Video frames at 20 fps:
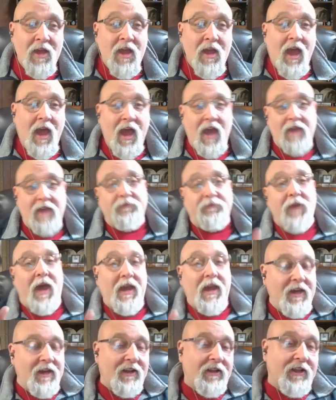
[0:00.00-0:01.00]
Hey, I
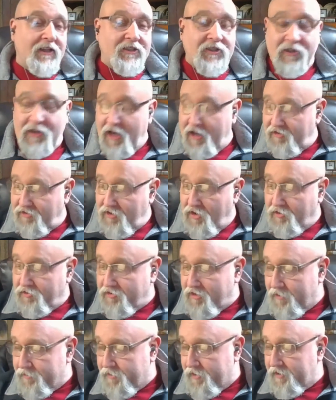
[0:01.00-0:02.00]
got to let you guys know
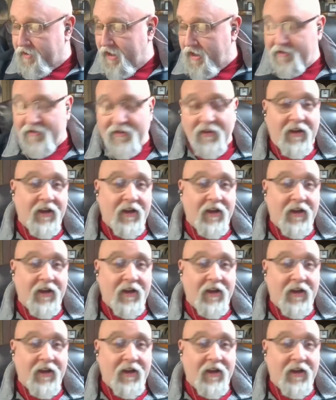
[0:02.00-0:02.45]
something that